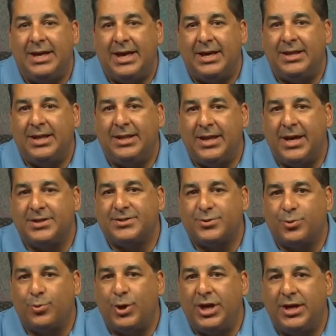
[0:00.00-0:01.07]
And that's
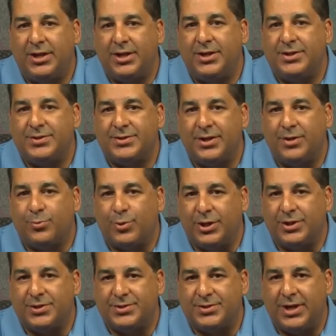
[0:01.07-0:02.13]
the way it is in
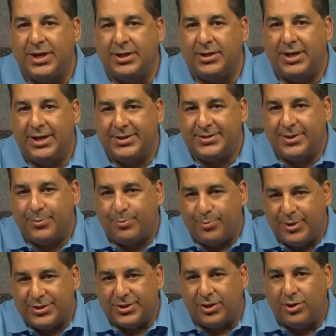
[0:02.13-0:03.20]
real estate. It's
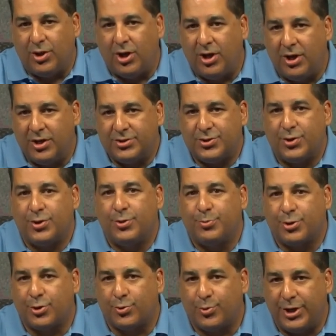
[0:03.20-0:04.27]
a long-term
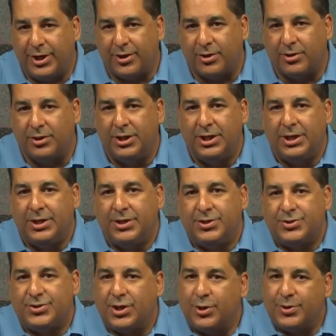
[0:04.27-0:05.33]
career.
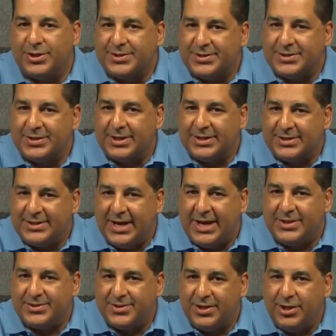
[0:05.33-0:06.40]
So the
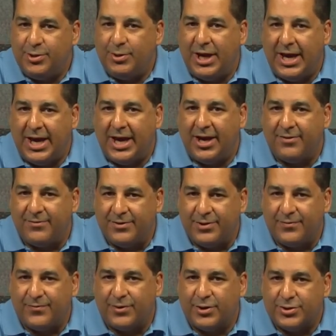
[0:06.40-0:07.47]
success that you have in
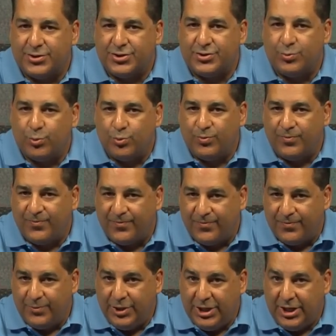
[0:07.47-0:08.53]
the first
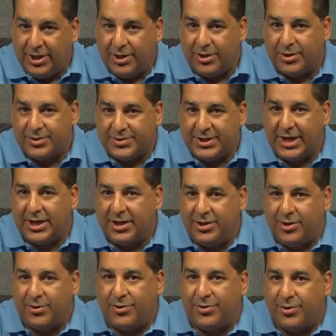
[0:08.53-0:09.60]
year, second
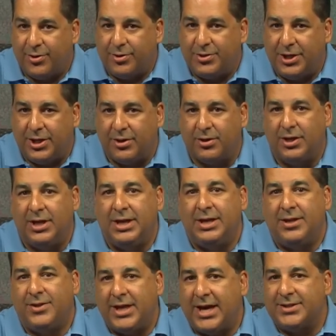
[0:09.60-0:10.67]
year, third year,
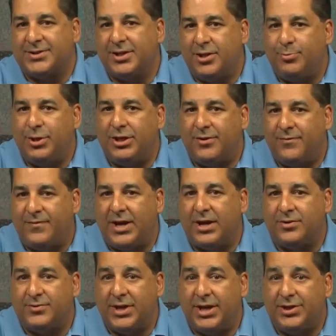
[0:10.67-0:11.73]
that's going to be the
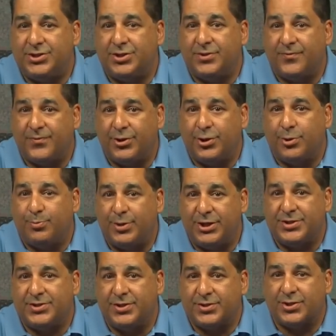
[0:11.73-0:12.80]
foundation for your
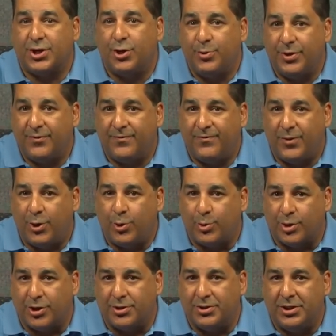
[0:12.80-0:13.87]
business going
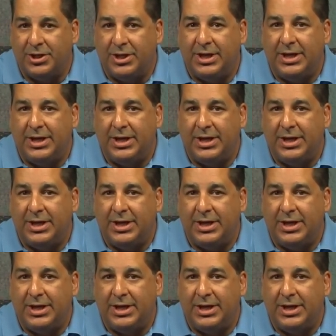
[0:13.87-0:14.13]
forward.